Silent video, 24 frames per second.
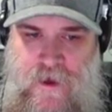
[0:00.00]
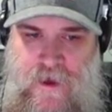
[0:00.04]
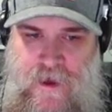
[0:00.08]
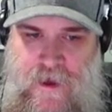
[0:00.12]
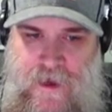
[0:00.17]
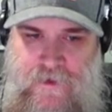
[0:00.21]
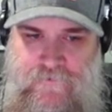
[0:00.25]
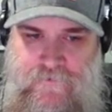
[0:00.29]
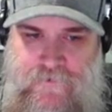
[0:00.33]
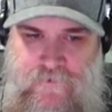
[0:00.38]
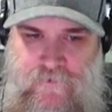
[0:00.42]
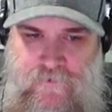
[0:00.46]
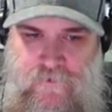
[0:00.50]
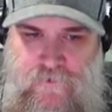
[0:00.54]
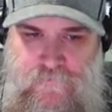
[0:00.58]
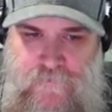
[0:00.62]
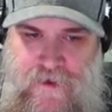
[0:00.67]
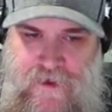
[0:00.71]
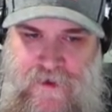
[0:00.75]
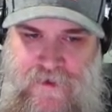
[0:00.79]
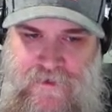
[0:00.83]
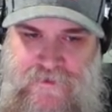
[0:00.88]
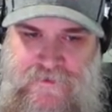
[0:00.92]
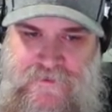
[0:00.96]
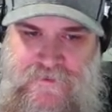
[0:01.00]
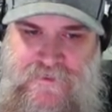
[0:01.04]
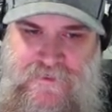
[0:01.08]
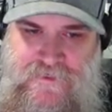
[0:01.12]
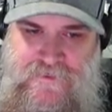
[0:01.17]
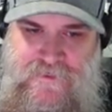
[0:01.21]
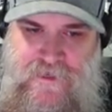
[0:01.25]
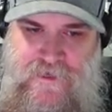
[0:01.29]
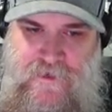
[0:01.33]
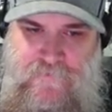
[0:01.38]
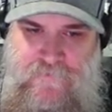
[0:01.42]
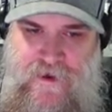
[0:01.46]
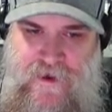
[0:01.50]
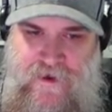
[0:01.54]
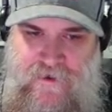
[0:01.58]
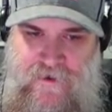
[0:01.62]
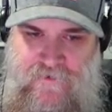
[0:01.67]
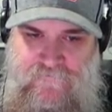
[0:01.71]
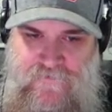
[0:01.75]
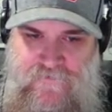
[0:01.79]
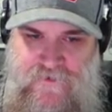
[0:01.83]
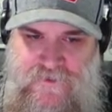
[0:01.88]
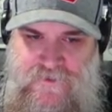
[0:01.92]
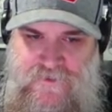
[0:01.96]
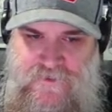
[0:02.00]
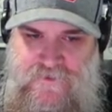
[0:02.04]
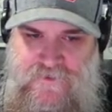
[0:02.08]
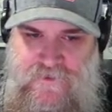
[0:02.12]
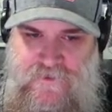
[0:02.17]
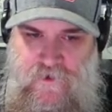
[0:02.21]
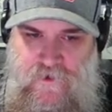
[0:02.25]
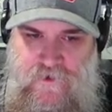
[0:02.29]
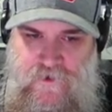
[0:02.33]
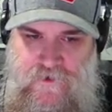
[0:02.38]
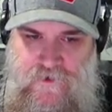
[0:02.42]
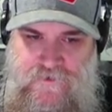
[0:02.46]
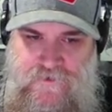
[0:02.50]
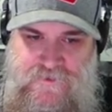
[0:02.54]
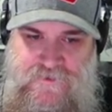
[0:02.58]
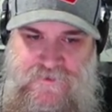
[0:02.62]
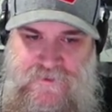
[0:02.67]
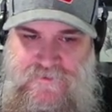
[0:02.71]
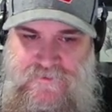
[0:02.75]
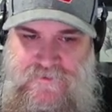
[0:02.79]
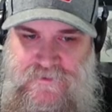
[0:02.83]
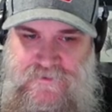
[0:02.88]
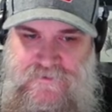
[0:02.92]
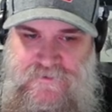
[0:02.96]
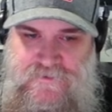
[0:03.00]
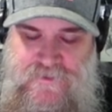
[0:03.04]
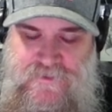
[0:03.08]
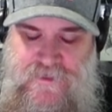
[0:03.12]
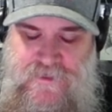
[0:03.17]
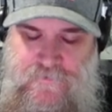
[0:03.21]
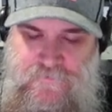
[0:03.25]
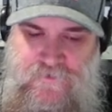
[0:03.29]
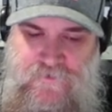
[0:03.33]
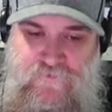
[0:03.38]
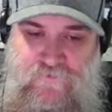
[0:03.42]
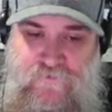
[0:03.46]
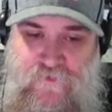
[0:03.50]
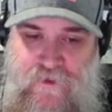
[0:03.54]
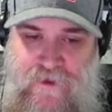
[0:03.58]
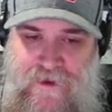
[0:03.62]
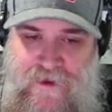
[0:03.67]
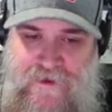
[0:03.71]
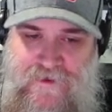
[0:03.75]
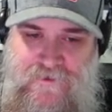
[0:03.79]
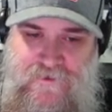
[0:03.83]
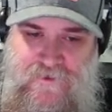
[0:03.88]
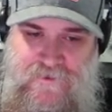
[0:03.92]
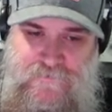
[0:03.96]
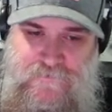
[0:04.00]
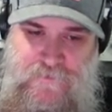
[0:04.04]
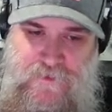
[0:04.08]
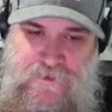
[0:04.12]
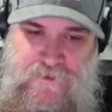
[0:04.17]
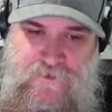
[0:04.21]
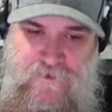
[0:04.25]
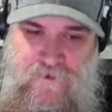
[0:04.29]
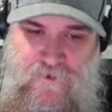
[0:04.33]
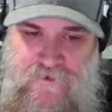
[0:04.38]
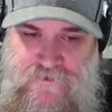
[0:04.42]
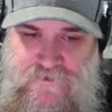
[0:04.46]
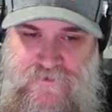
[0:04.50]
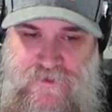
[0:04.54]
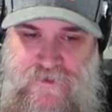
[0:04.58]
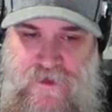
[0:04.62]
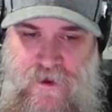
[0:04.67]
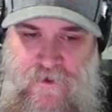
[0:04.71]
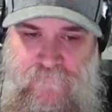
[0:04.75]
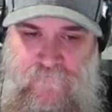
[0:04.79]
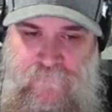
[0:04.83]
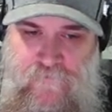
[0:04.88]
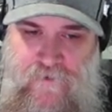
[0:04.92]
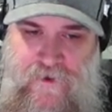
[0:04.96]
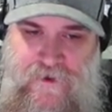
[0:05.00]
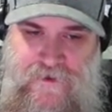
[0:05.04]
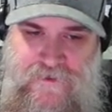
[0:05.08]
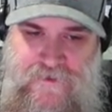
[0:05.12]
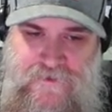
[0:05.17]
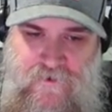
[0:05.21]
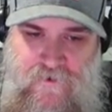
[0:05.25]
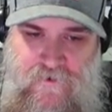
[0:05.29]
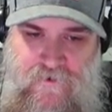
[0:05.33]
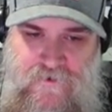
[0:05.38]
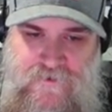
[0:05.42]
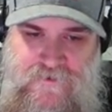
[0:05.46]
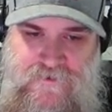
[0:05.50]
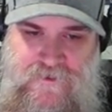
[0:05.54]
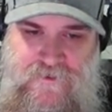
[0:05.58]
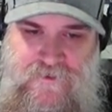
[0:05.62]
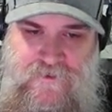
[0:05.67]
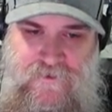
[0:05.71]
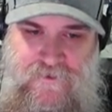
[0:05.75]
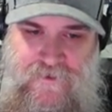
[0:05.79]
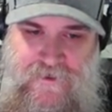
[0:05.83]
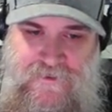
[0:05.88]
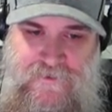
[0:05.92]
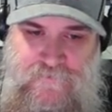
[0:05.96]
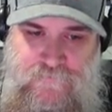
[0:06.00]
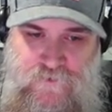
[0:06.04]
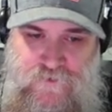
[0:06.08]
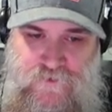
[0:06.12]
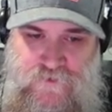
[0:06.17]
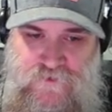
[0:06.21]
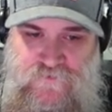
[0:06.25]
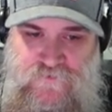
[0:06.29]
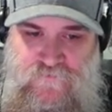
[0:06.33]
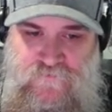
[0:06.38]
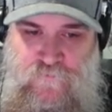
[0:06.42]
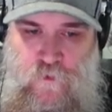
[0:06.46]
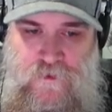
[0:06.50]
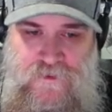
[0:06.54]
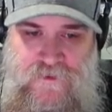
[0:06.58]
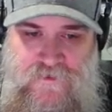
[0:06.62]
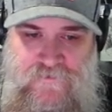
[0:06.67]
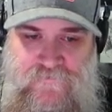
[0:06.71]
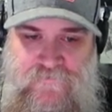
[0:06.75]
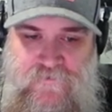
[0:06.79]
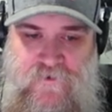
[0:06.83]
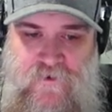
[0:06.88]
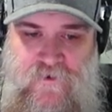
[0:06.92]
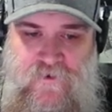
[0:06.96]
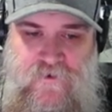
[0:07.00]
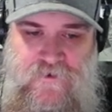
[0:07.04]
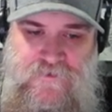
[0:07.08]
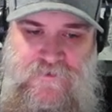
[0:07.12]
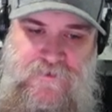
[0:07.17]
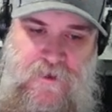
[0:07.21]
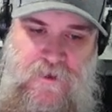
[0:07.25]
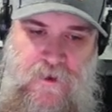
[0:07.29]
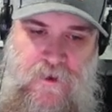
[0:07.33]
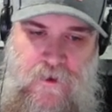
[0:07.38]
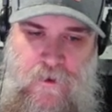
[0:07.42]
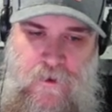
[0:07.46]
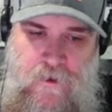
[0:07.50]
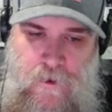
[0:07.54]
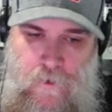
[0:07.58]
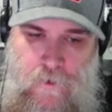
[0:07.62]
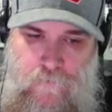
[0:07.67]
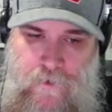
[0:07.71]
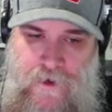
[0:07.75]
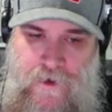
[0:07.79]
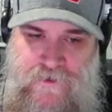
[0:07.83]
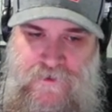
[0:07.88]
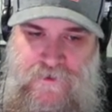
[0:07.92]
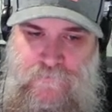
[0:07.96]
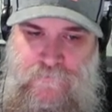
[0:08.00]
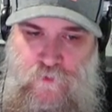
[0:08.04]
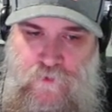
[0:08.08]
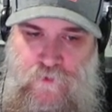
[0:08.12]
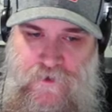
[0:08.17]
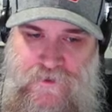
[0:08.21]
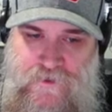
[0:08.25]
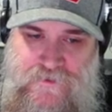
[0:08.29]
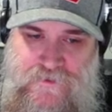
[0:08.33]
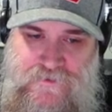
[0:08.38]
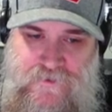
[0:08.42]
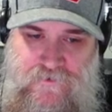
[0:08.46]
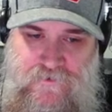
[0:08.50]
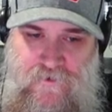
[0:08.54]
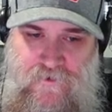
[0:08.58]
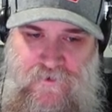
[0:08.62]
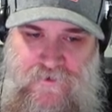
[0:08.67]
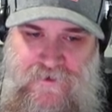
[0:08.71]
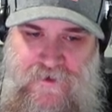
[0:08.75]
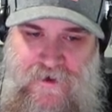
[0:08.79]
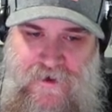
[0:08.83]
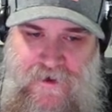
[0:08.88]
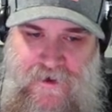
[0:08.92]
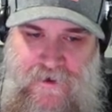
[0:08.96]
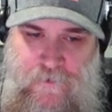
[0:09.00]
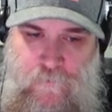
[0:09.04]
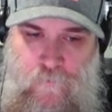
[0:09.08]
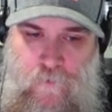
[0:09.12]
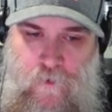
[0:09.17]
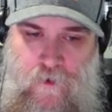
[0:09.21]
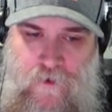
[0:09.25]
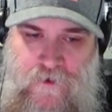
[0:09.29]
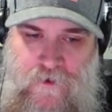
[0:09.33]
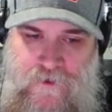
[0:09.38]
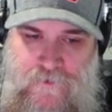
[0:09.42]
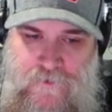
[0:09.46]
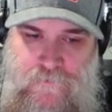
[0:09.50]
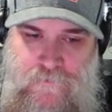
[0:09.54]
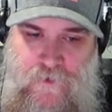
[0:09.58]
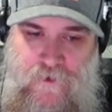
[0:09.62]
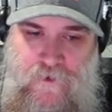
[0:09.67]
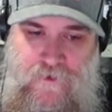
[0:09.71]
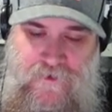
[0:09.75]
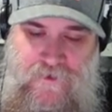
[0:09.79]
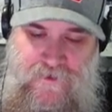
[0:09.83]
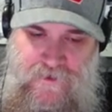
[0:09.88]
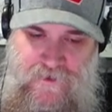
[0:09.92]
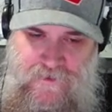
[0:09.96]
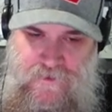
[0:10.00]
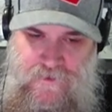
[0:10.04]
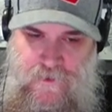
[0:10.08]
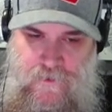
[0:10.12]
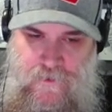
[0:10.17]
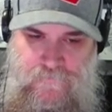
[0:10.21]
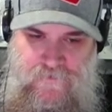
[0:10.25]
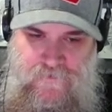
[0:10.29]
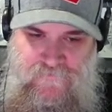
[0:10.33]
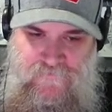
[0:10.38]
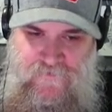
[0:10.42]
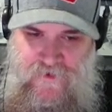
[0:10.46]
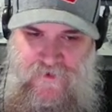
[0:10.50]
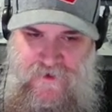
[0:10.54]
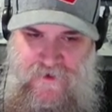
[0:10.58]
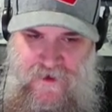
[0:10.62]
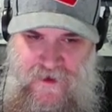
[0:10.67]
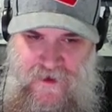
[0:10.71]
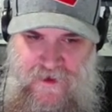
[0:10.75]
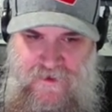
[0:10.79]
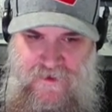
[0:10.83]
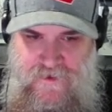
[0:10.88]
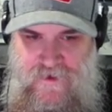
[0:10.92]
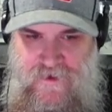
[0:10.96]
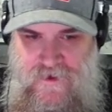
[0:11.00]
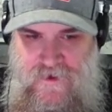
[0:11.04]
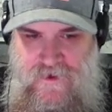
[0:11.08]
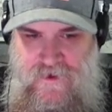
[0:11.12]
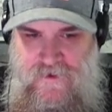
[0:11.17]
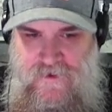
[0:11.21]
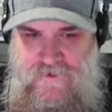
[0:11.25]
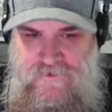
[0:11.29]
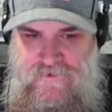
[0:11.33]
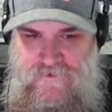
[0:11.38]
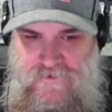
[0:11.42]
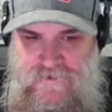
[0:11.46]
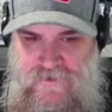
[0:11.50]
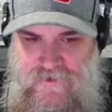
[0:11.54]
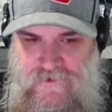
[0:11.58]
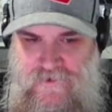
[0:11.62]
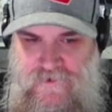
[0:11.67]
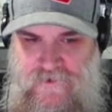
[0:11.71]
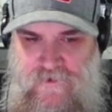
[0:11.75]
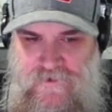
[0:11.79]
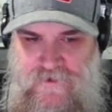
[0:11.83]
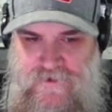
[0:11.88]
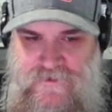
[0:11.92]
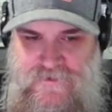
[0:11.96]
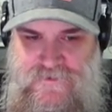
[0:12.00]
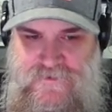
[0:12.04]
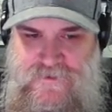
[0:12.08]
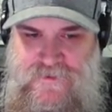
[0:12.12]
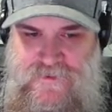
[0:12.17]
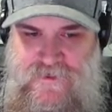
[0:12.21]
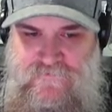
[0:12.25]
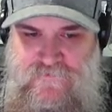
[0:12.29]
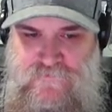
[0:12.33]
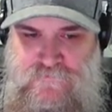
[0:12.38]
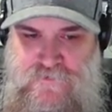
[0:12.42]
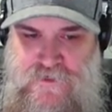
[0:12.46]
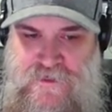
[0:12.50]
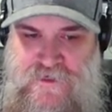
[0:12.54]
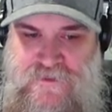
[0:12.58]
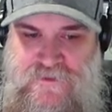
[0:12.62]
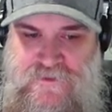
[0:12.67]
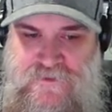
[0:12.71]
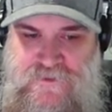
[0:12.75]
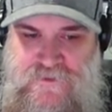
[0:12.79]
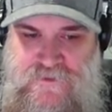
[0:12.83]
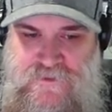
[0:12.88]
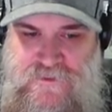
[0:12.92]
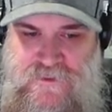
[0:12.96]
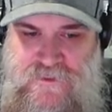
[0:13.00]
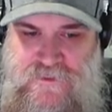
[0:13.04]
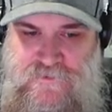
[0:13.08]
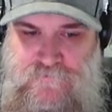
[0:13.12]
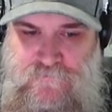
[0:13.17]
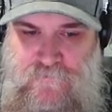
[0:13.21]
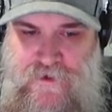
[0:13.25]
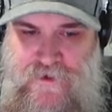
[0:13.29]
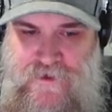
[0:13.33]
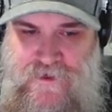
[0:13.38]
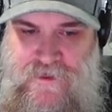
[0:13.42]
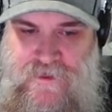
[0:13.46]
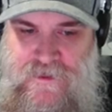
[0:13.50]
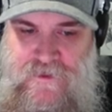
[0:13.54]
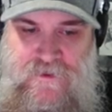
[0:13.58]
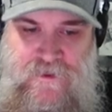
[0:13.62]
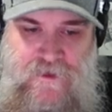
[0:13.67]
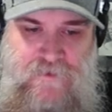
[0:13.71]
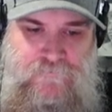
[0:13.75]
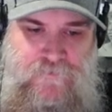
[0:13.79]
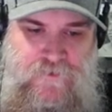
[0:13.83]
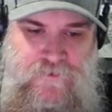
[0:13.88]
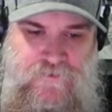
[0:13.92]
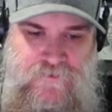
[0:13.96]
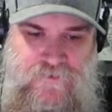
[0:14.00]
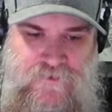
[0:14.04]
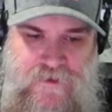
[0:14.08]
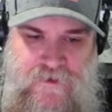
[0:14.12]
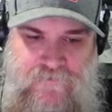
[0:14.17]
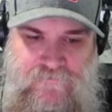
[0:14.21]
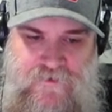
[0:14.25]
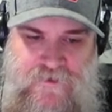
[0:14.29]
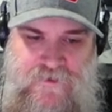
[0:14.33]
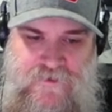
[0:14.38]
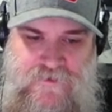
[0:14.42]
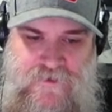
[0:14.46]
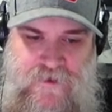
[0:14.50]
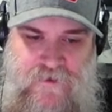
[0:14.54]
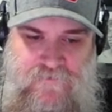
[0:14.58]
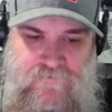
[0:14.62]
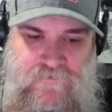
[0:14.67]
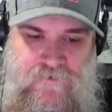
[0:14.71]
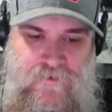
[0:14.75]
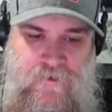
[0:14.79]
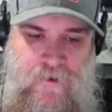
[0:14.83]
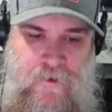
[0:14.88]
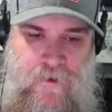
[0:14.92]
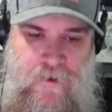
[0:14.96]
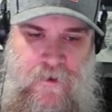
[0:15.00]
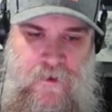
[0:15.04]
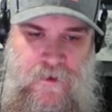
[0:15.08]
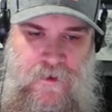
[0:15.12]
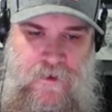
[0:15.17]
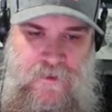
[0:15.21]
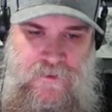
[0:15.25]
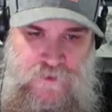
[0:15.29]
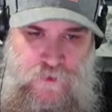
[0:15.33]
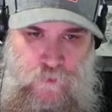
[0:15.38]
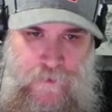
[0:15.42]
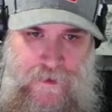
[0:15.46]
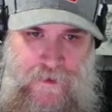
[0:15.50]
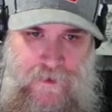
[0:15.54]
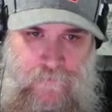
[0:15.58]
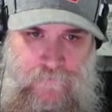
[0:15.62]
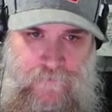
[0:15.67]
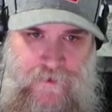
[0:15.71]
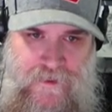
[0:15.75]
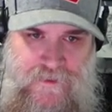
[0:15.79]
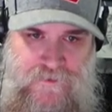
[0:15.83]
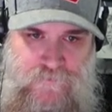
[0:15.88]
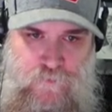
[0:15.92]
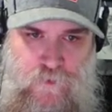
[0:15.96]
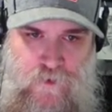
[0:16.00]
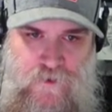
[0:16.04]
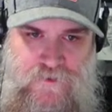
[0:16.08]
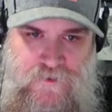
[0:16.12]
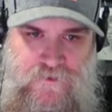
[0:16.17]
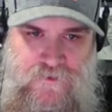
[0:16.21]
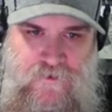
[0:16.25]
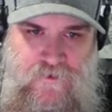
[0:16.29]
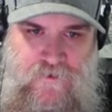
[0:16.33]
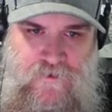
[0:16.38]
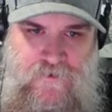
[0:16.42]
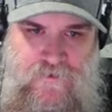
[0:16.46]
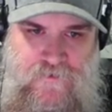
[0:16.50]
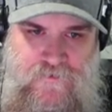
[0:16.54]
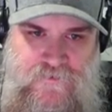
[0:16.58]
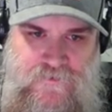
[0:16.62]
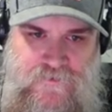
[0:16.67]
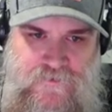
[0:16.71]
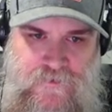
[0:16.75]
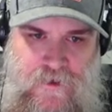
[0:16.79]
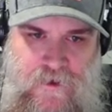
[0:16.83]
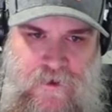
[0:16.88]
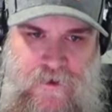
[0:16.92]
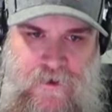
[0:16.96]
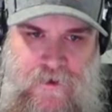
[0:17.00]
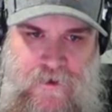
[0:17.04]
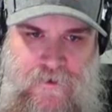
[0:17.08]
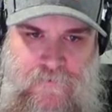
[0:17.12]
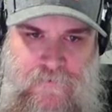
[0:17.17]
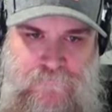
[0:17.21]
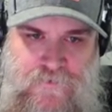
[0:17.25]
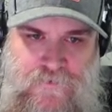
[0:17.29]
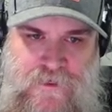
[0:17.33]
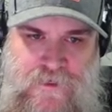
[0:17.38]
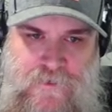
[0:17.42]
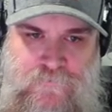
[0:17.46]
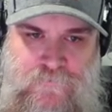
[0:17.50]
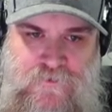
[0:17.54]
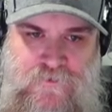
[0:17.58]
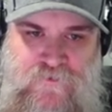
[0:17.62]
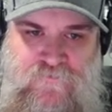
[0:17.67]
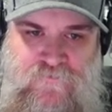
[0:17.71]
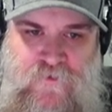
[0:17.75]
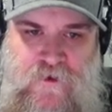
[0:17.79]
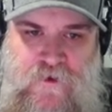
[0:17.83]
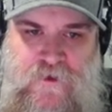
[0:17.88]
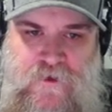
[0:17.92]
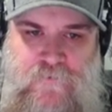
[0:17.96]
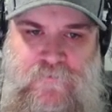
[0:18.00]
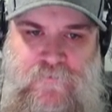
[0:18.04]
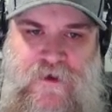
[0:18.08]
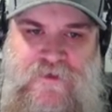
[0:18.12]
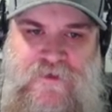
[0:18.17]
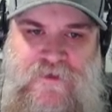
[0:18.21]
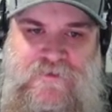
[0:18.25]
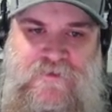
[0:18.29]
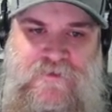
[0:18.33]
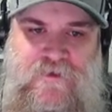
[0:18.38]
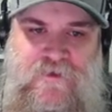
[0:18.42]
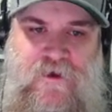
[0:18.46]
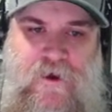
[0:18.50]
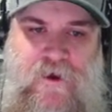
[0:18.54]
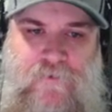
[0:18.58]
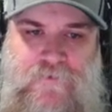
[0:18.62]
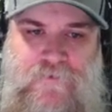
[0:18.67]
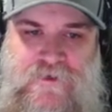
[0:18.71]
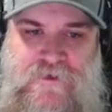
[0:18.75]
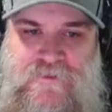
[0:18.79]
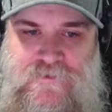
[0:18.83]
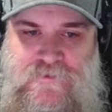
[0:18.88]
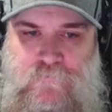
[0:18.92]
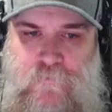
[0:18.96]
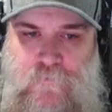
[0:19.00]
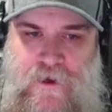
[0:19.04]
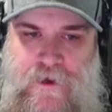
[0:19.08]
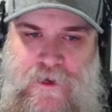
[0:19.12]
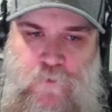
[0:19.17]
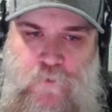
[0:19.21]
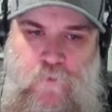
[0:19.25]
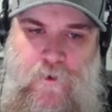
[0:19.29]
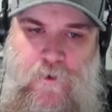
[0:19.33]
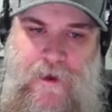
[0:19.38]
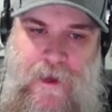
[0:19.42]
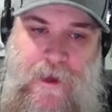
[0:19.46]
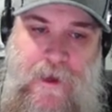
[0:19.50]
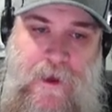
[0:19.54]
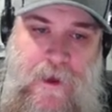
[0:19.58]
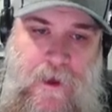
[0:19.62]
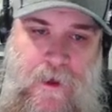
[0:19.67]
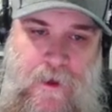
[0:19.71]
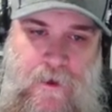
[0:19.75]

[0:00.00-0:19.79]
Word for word: Angry Old Man, TJ Mack Vintage Cards, Sticks and Steams, Flying Dutchman Cards, Frank's Cards and Collectibles, Four Leaf Cards, Aranya Boys, Card Guy, Walk and Balk, It Cometh a Egg, Collector Holic, Steve Speaks, Geez Mikey, Think Blue 77, Swing Away Sports Cards, uh, Peeps, Funk and Mess, The Hobbyist, Mike Y,